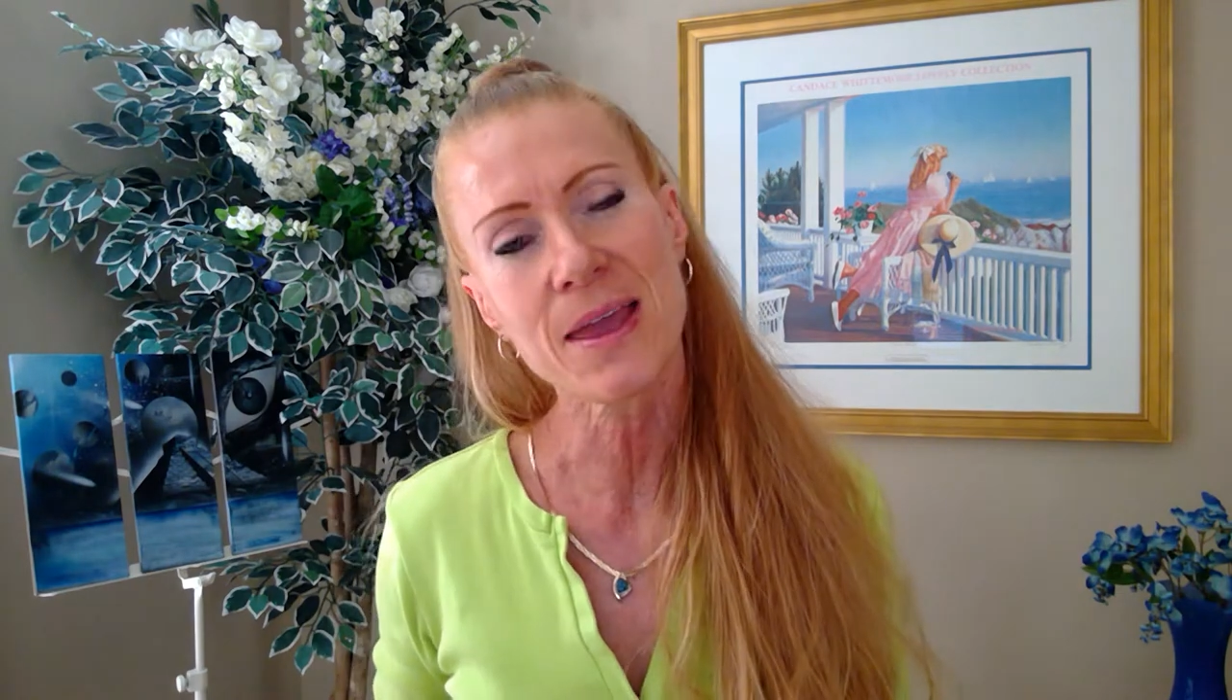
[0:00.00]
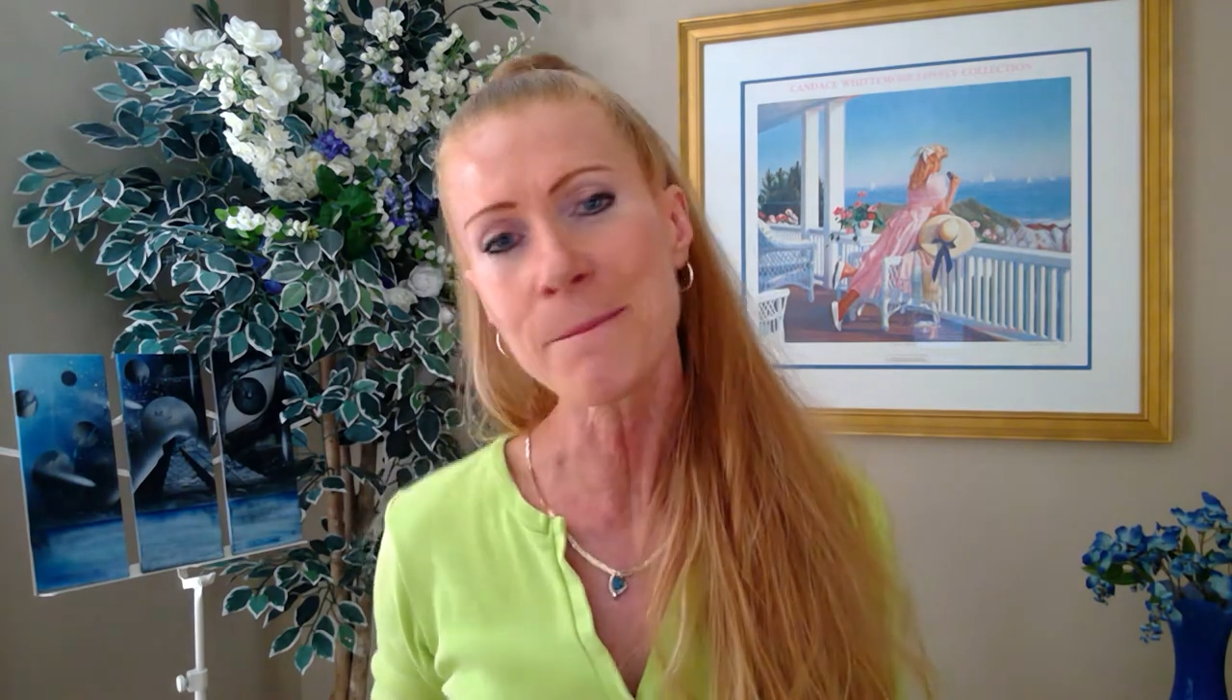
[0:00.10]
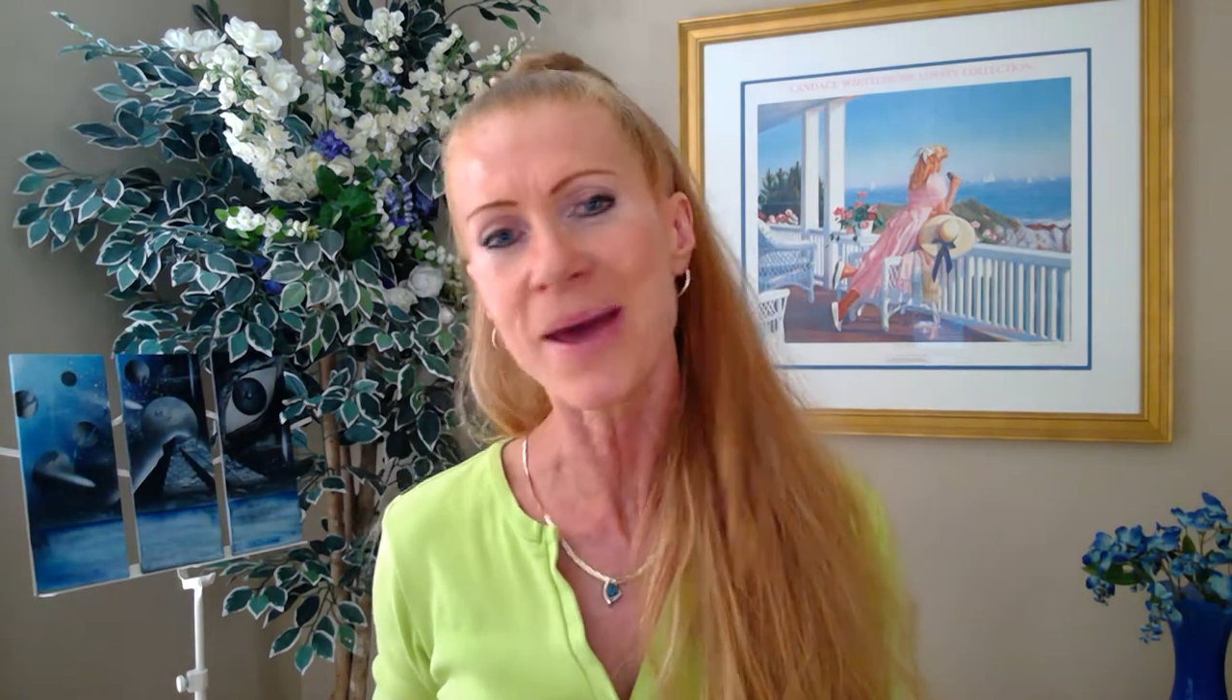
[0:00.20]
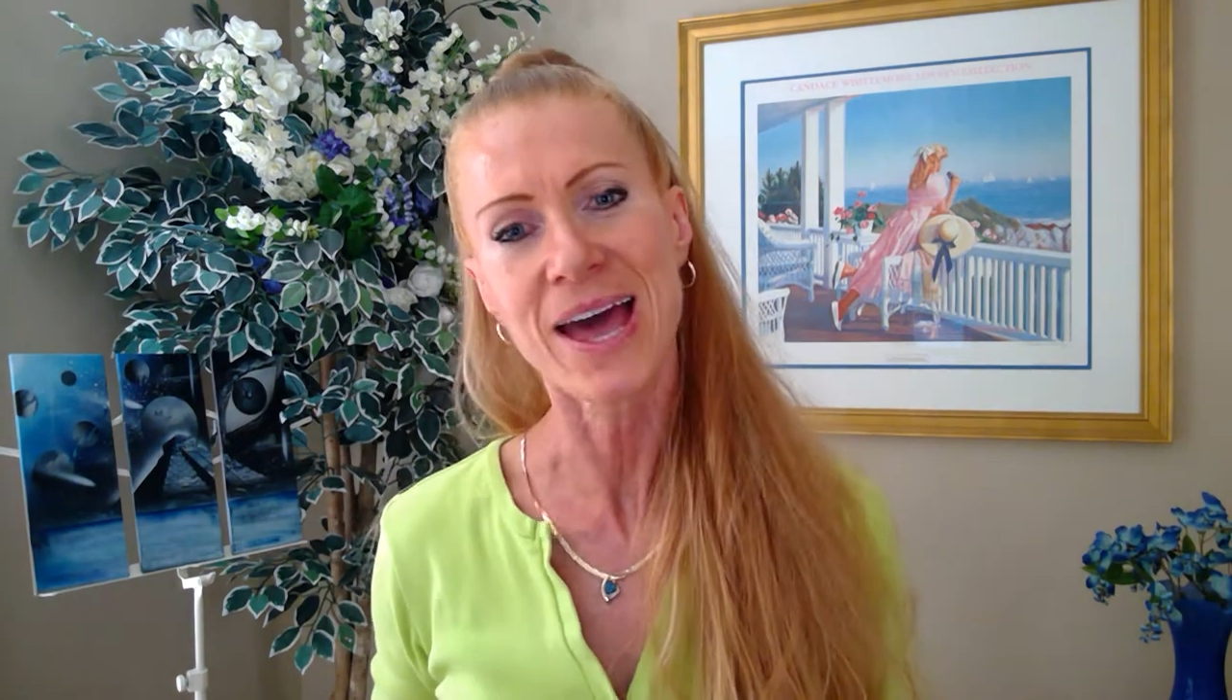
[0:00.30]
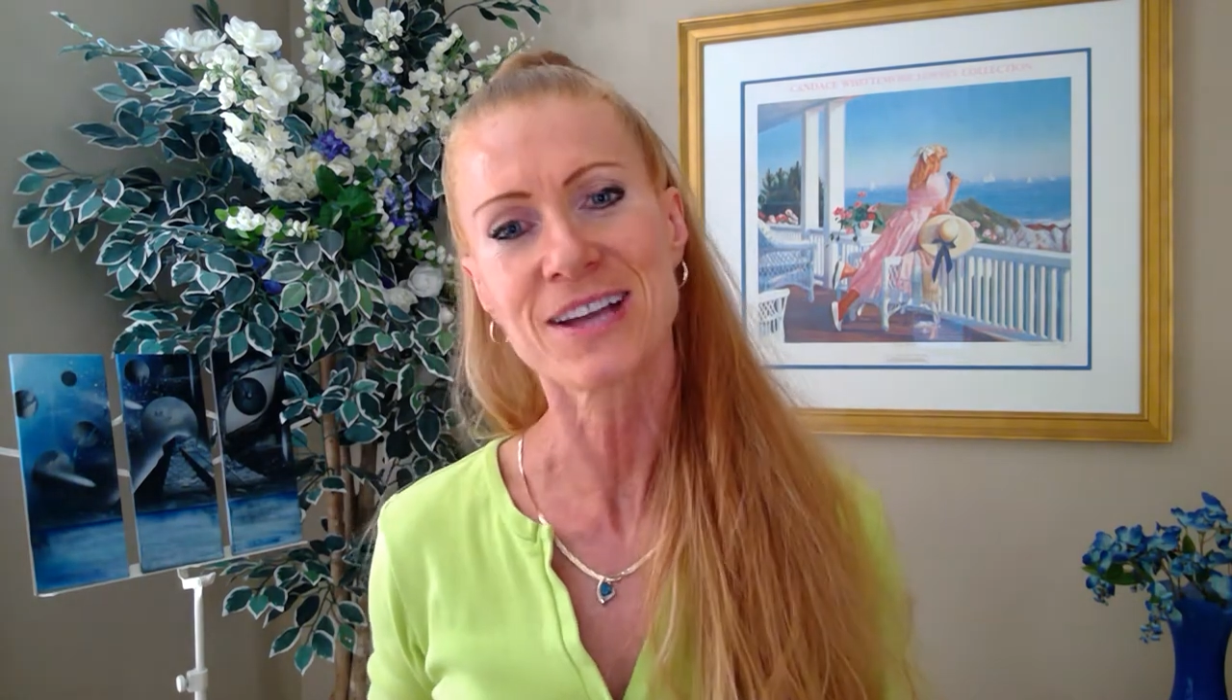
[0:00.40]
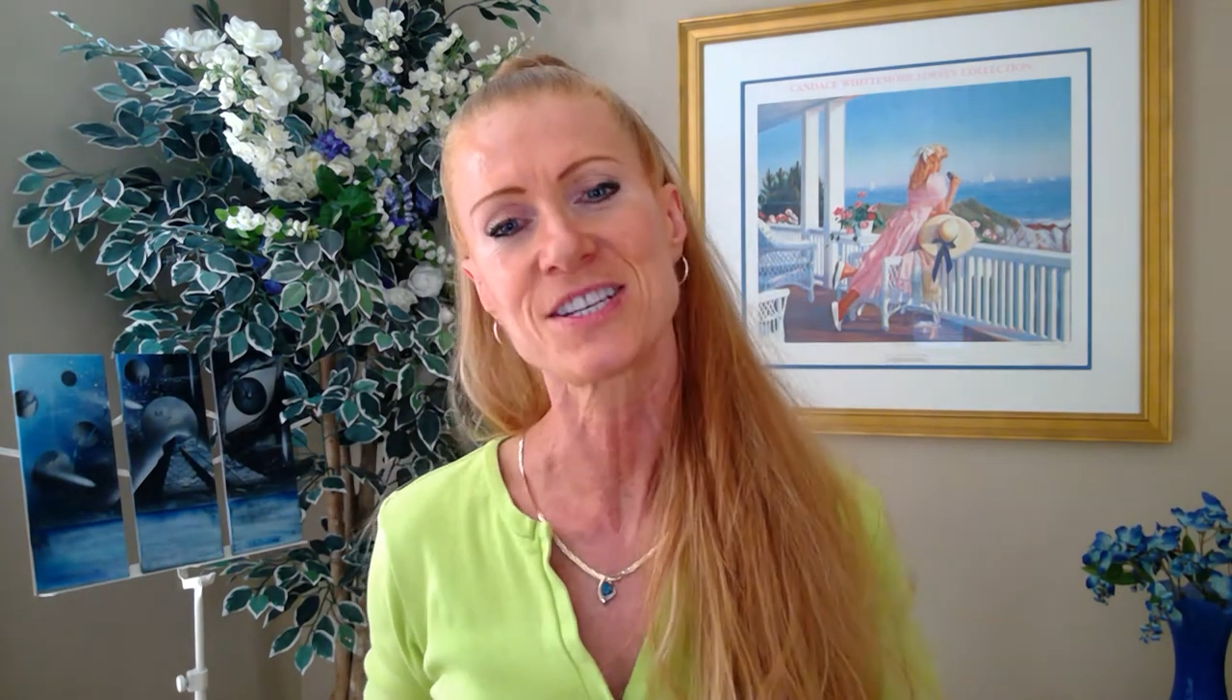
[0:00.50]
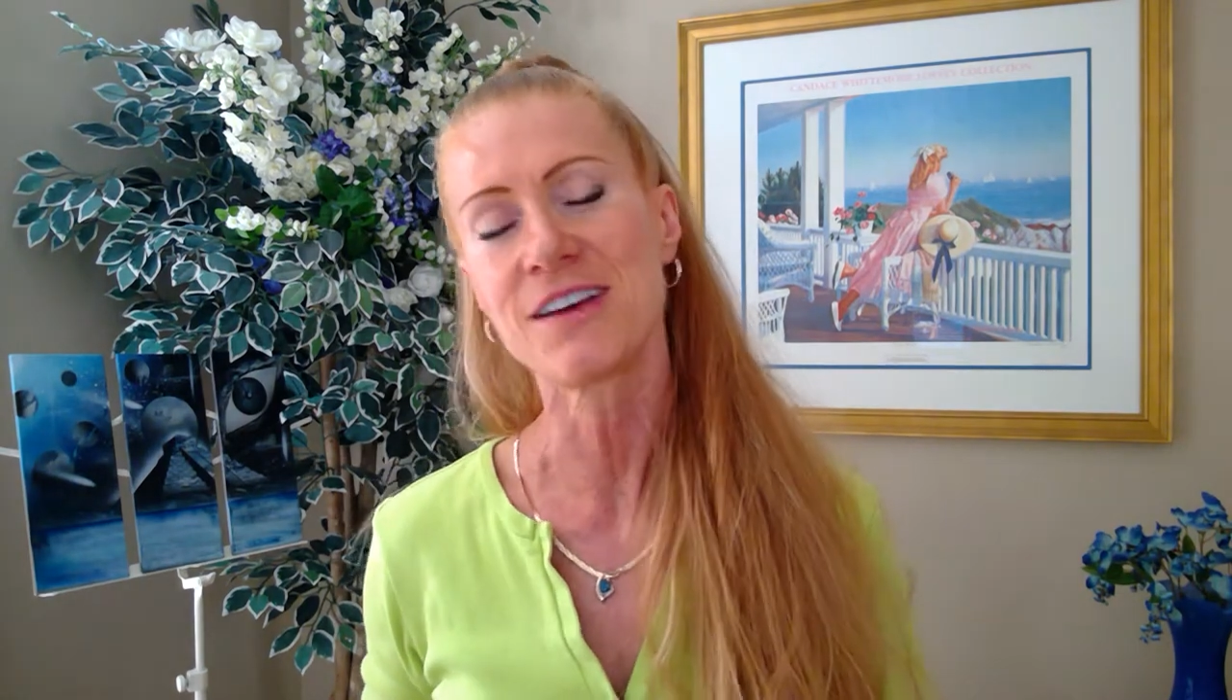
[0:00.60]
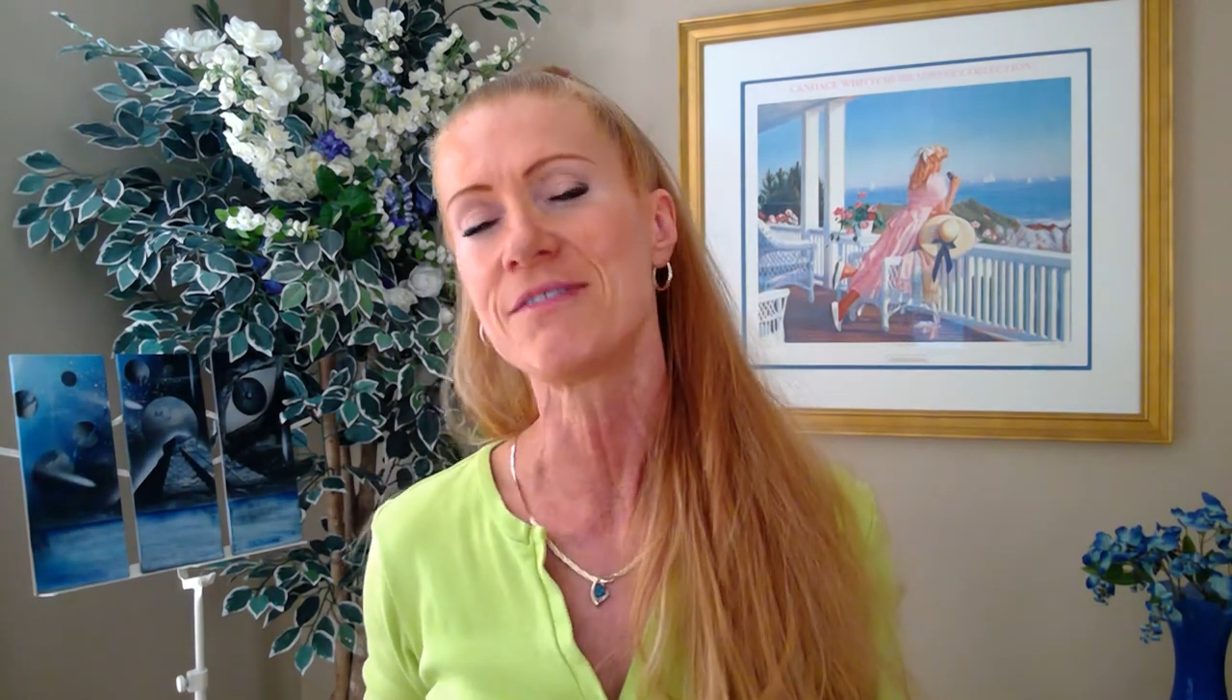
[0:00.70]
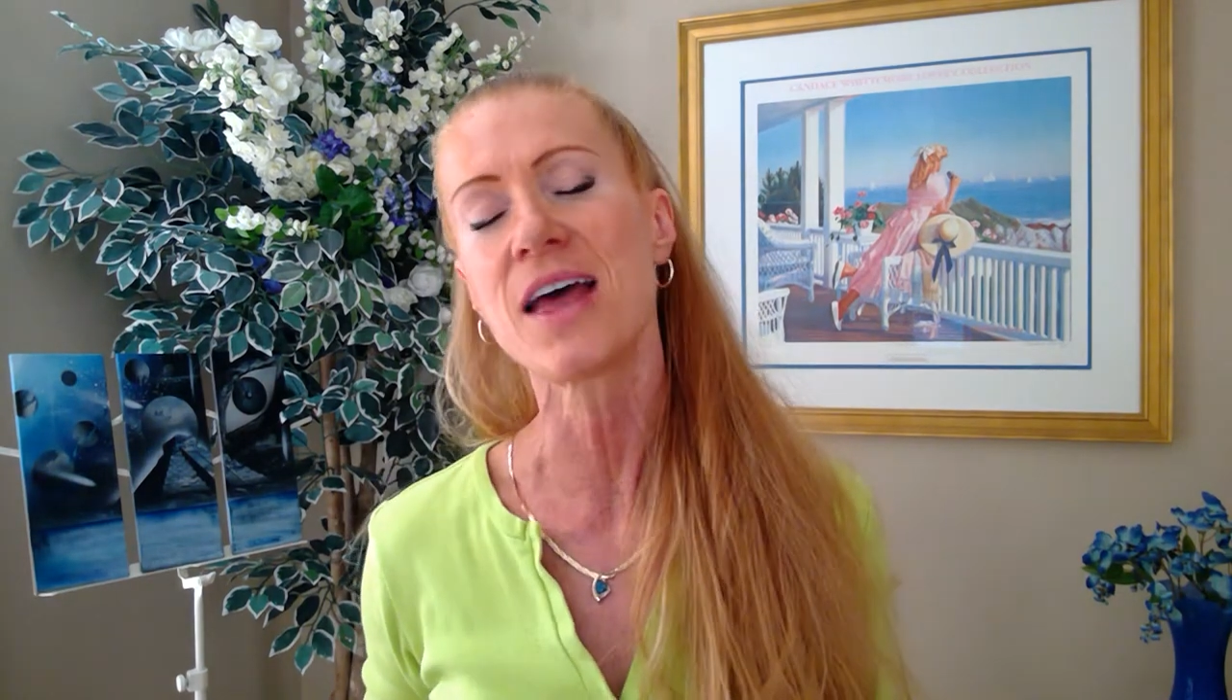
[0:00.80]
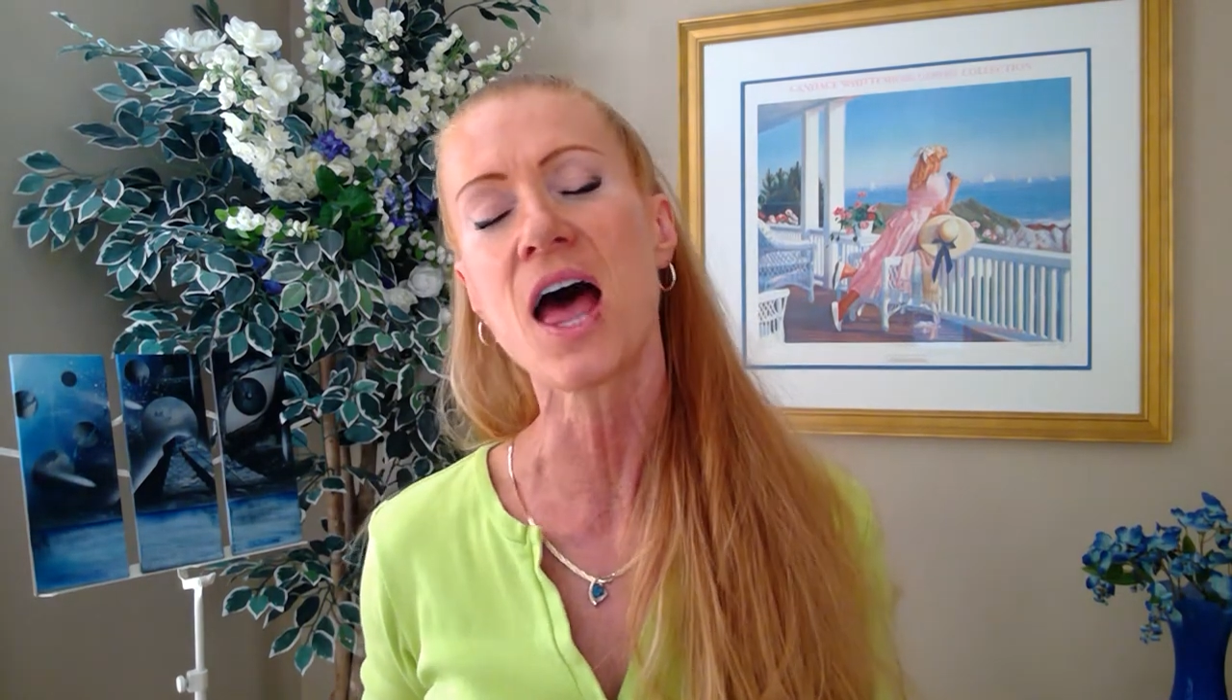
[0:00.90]
impact
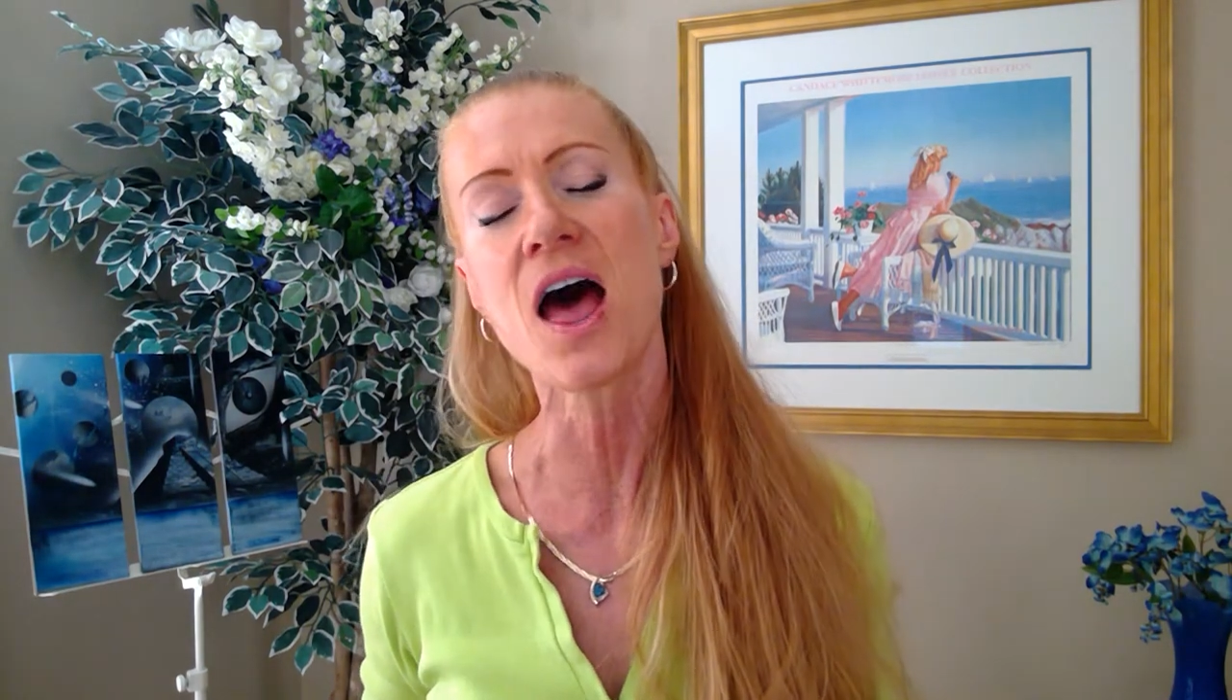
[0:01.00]
of